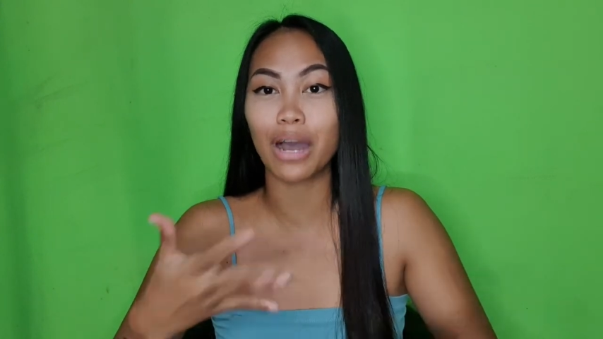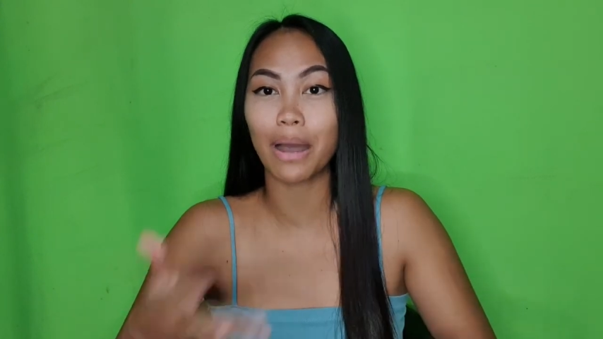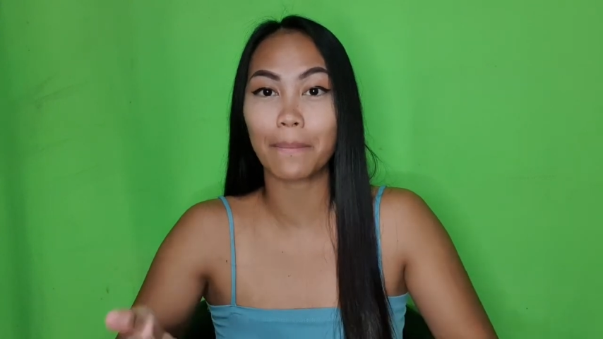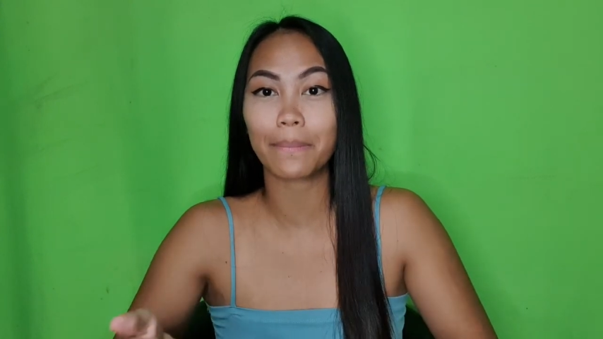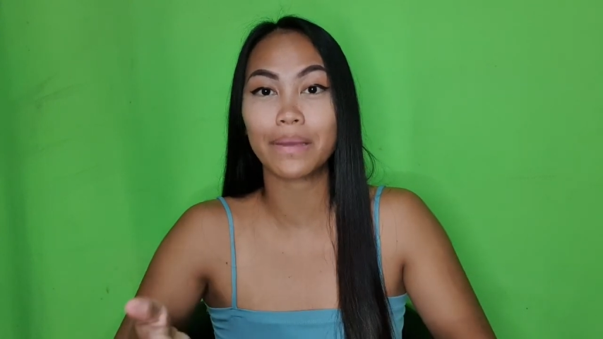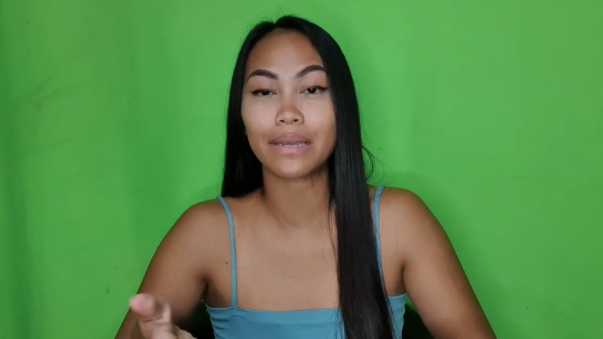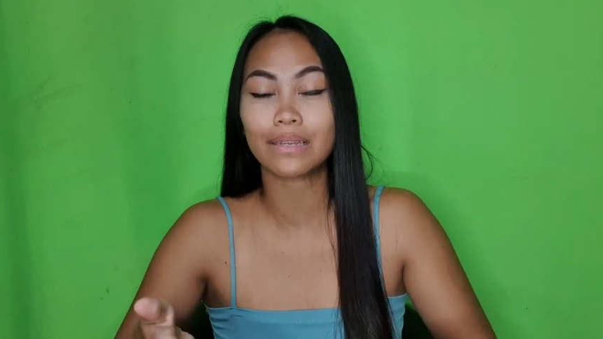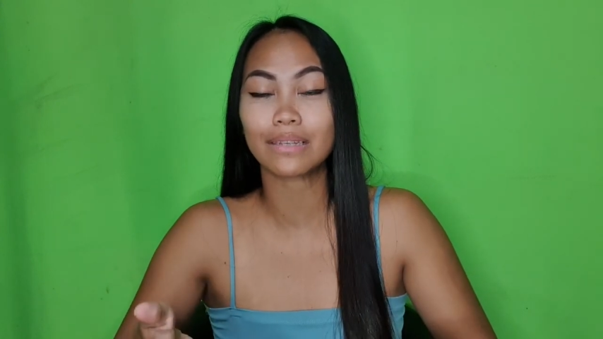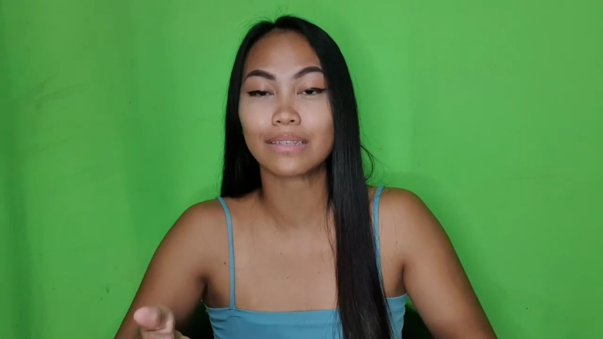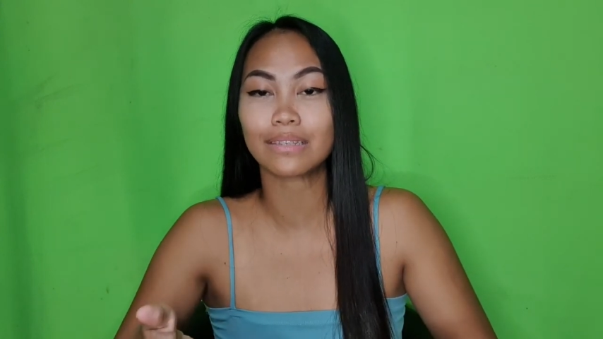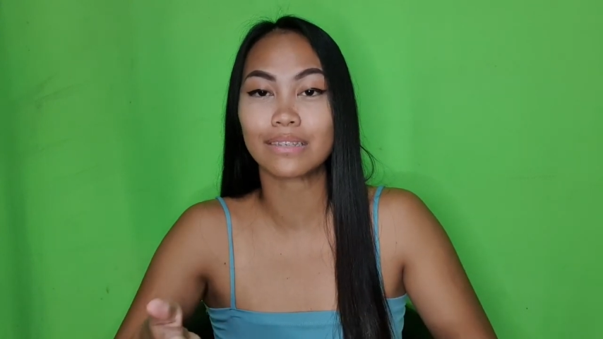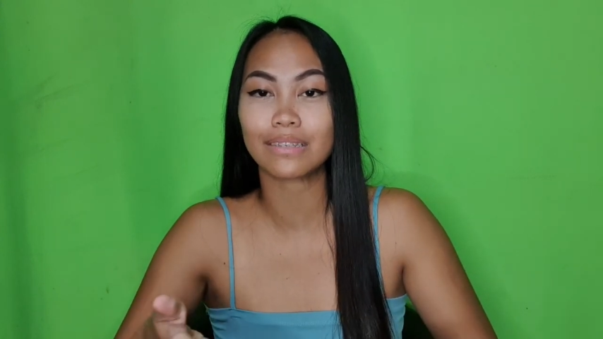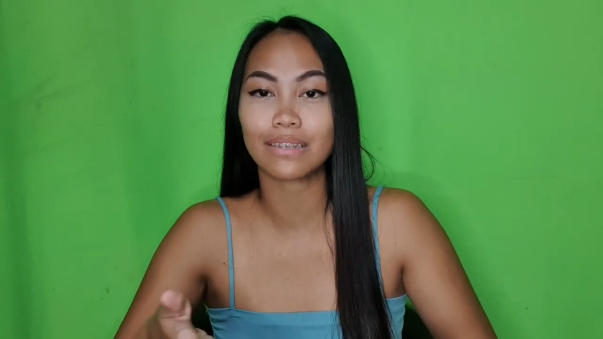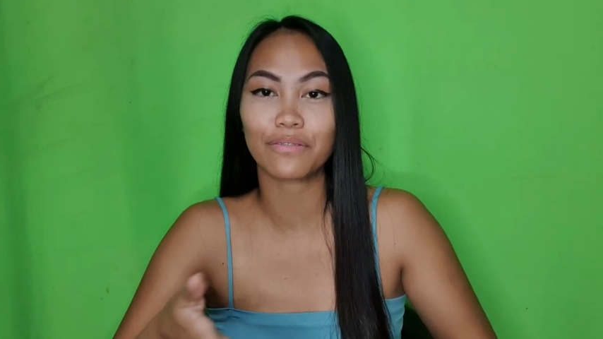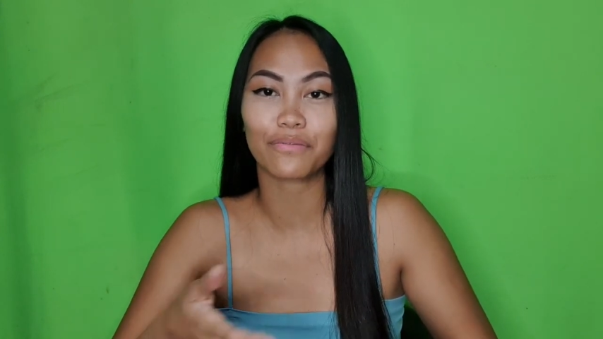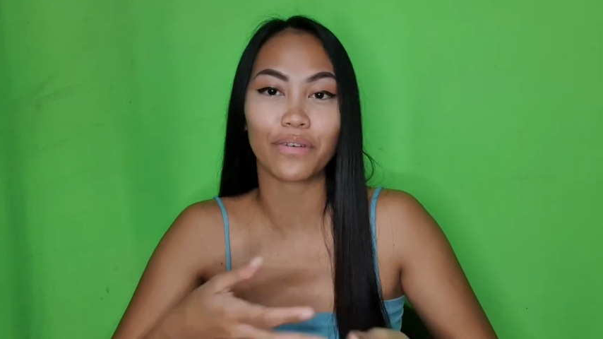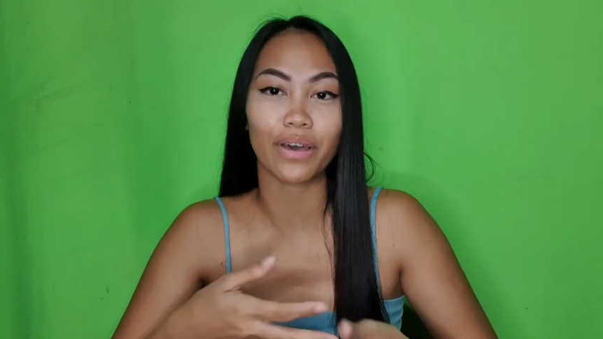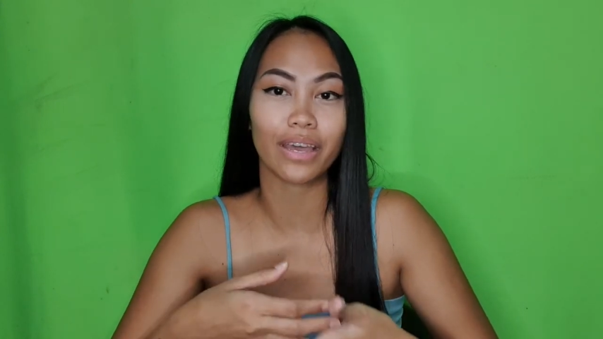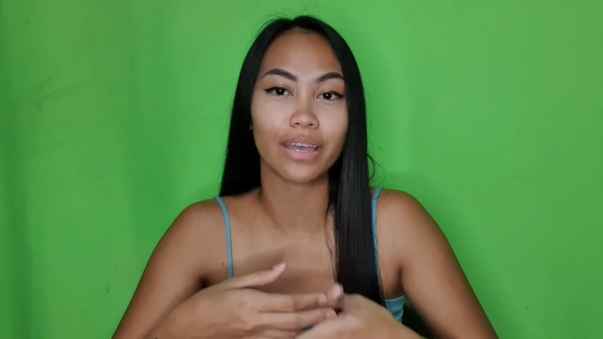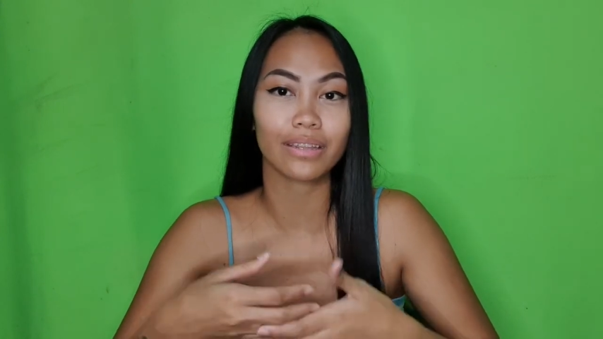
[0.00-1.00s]
comments
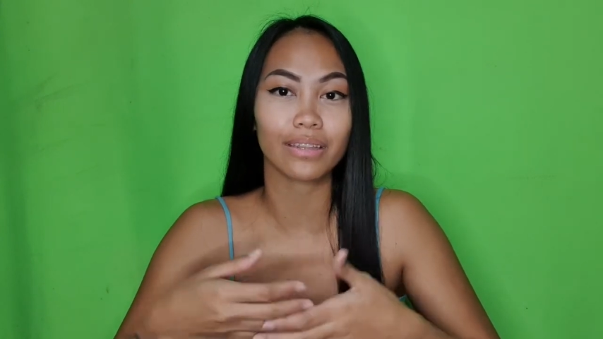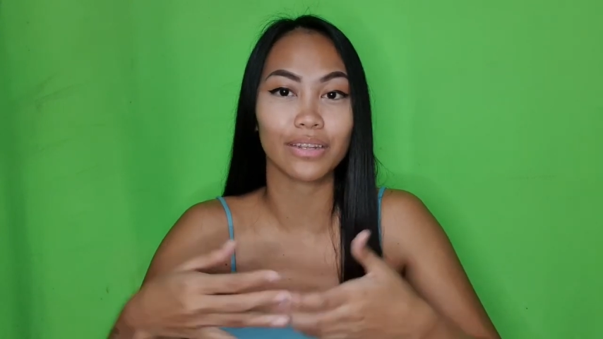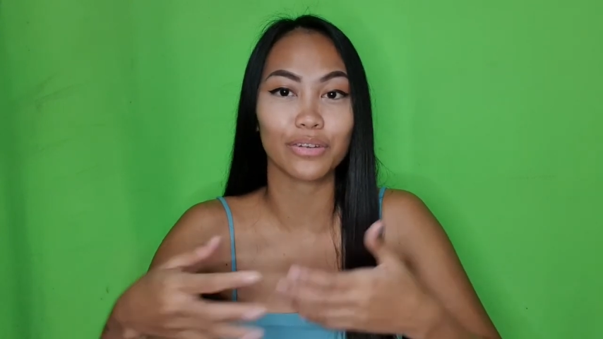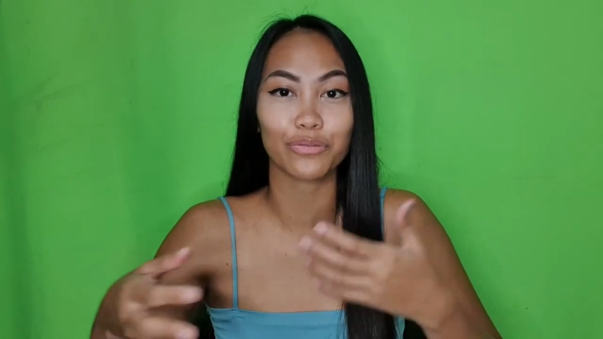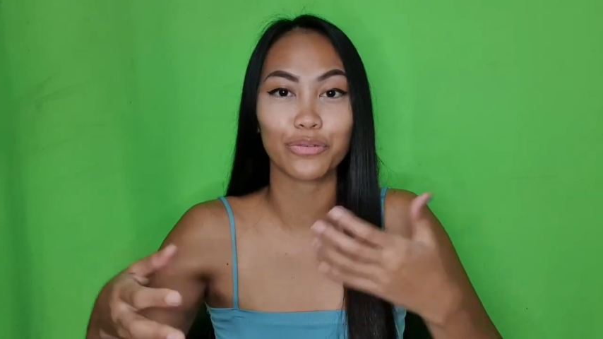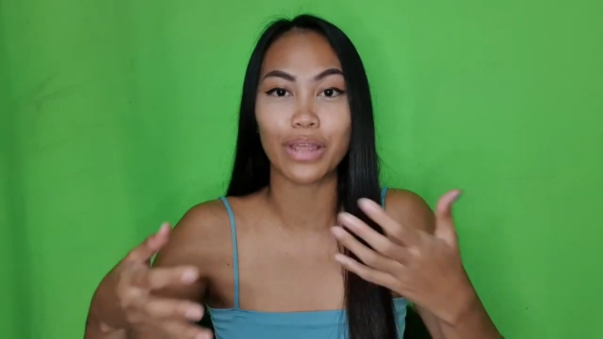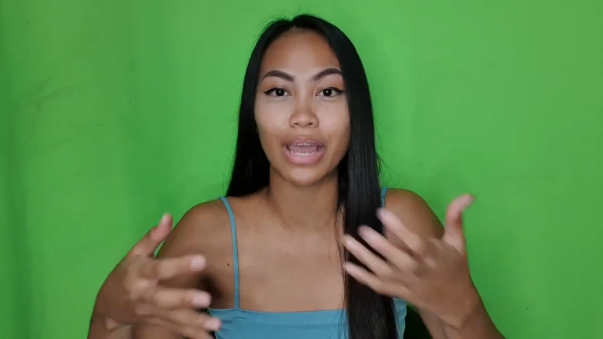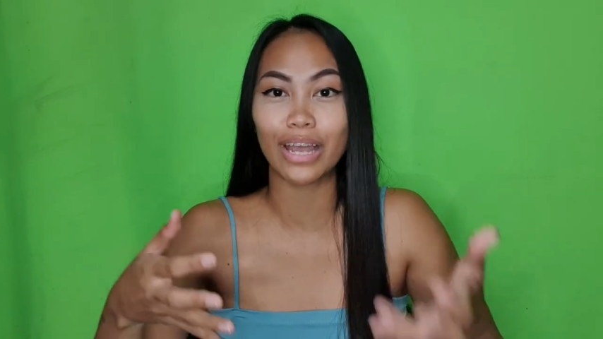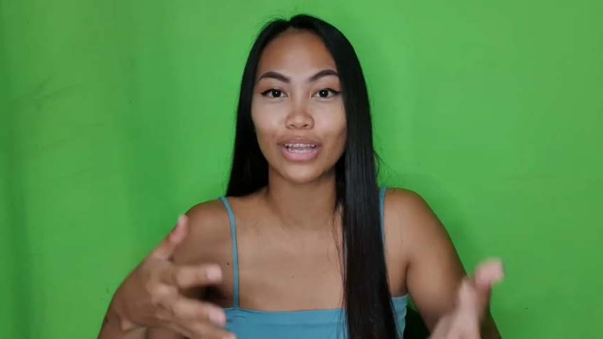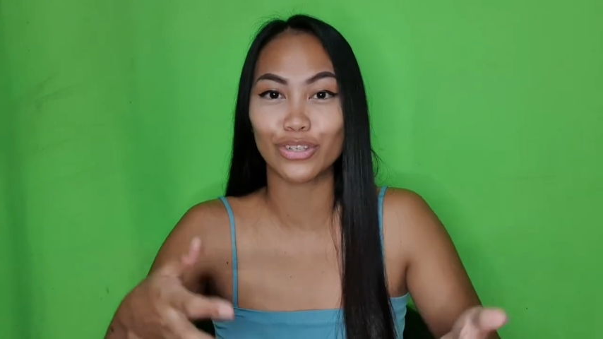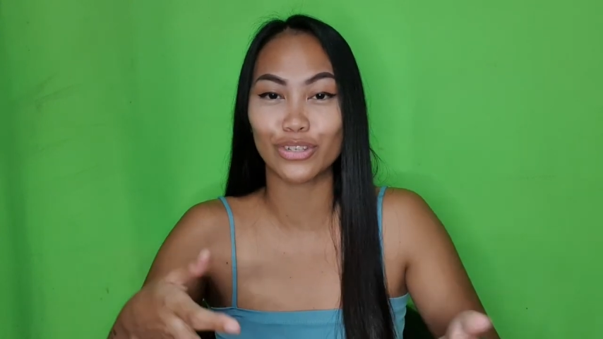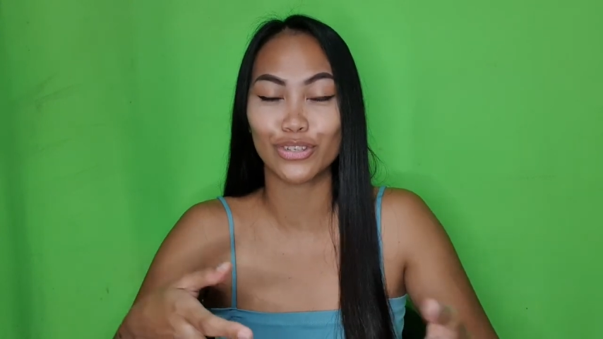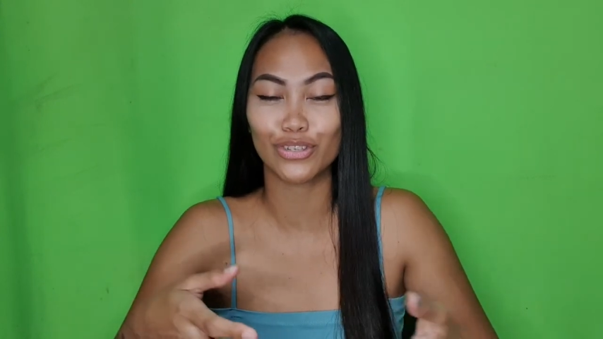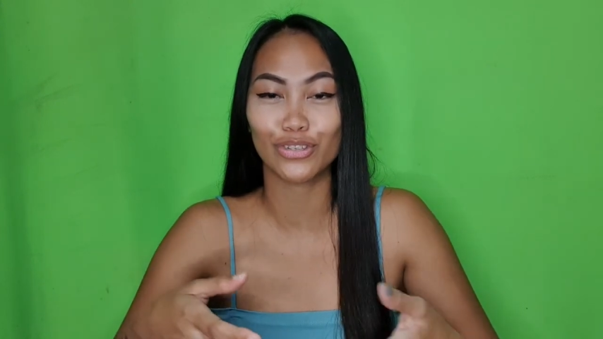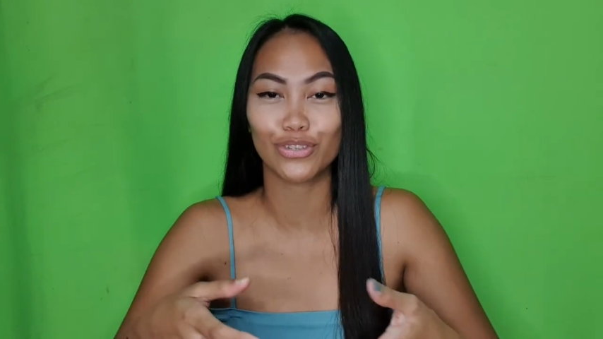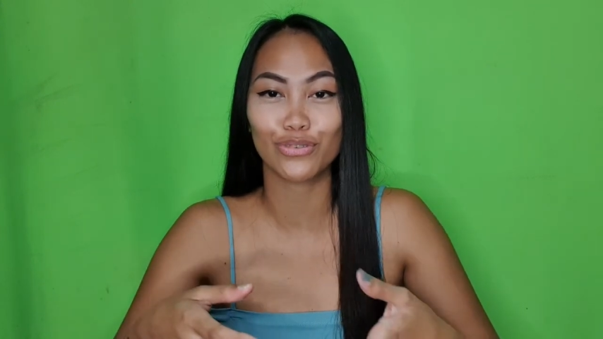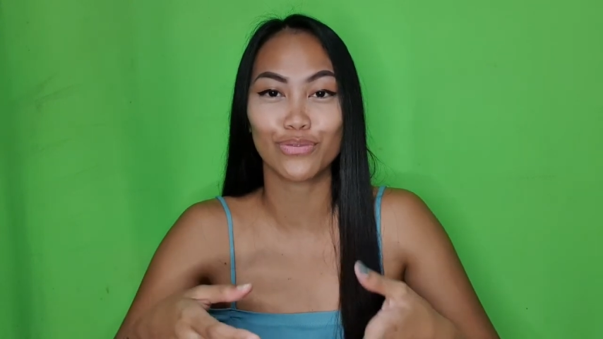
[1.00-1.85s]
and violent reactions